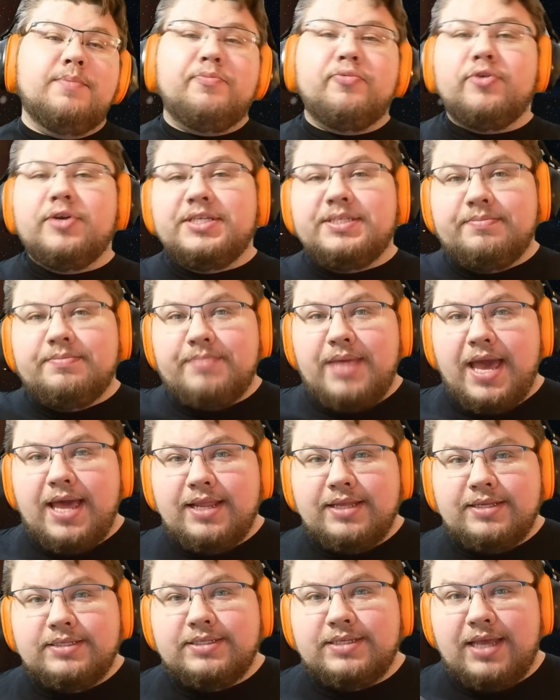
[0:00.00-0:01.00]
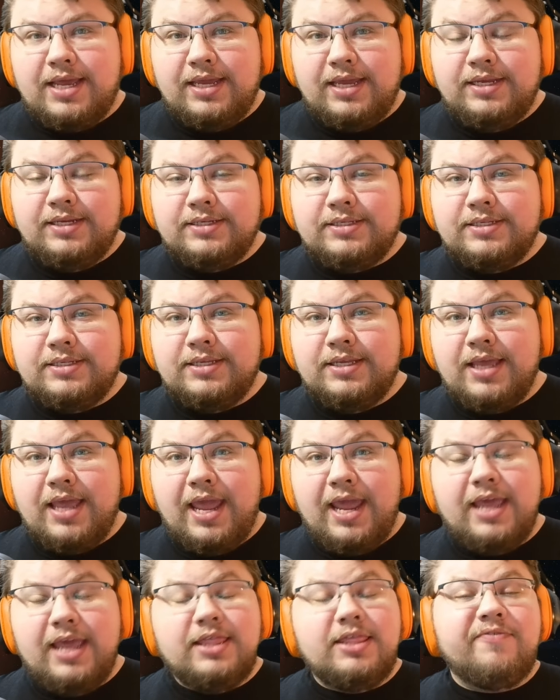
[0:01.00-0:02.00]
the Prismaticite
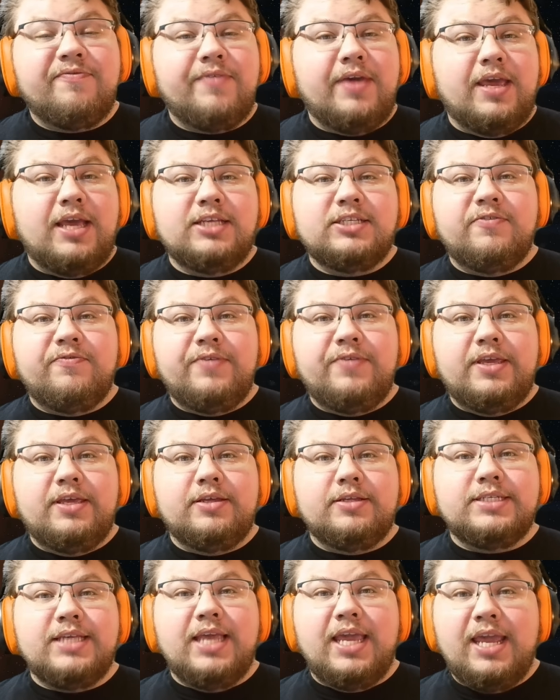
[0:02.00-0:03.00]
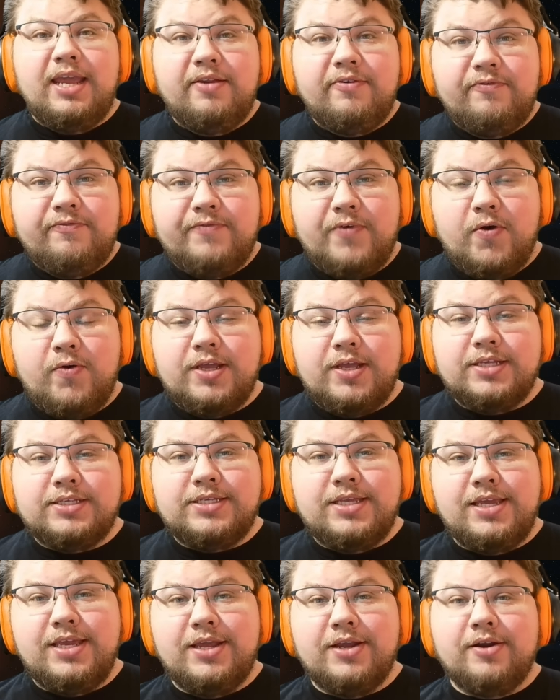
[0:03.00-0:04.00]
and the phased fields in focus
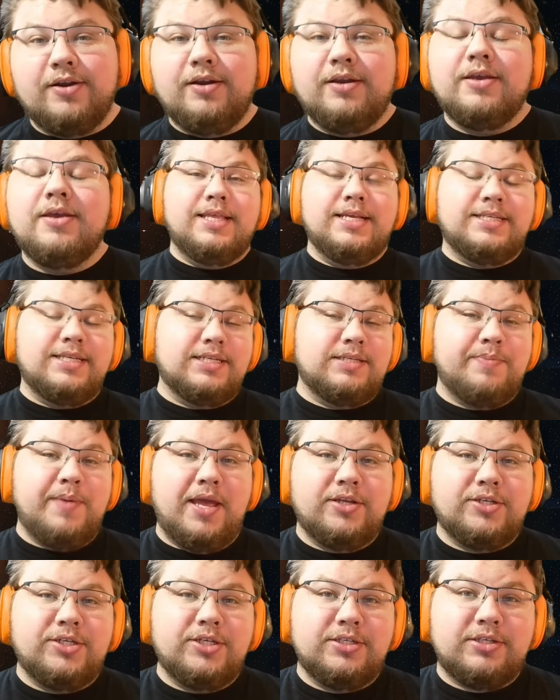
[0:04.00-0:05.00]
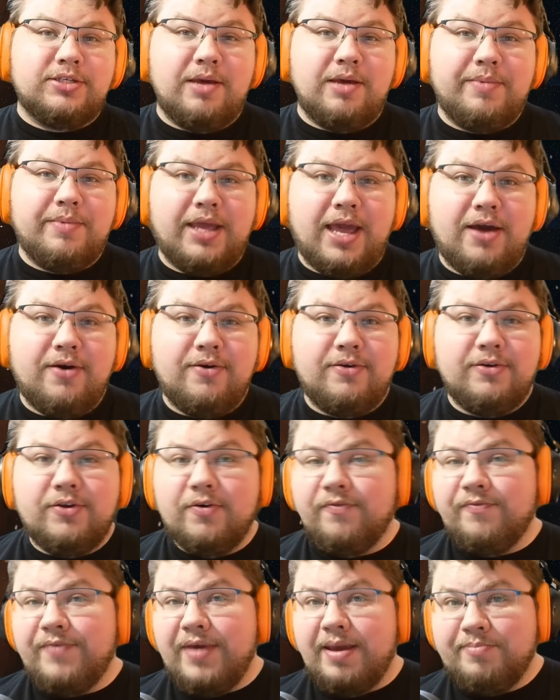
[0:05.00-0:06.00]
here. This expansion is coming out
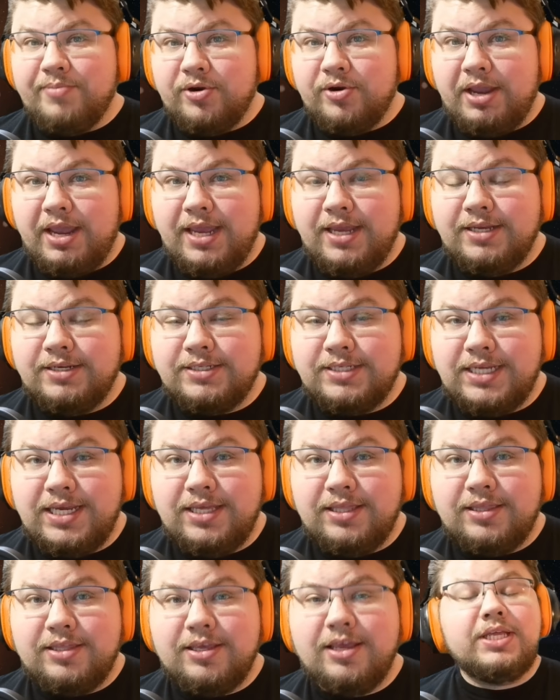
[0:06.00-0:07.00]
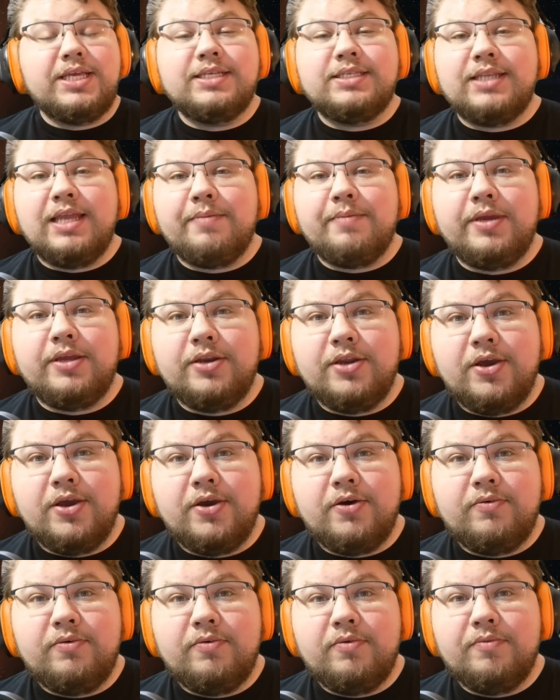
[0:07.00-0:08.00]
November 18th. Please let me
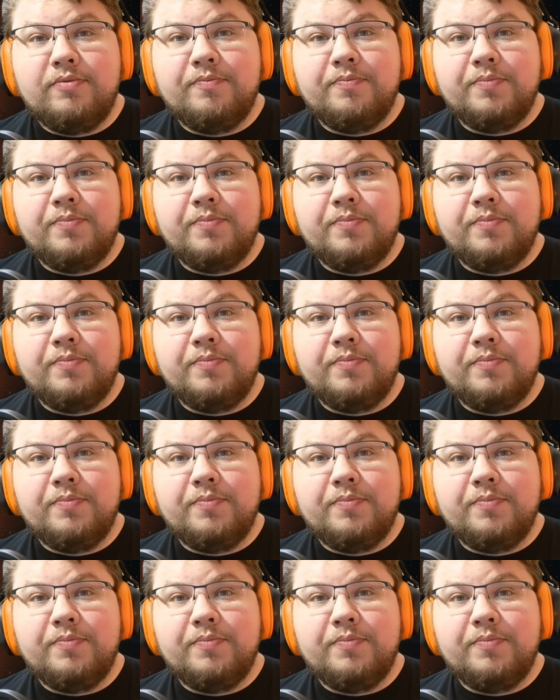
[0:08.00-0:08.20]
know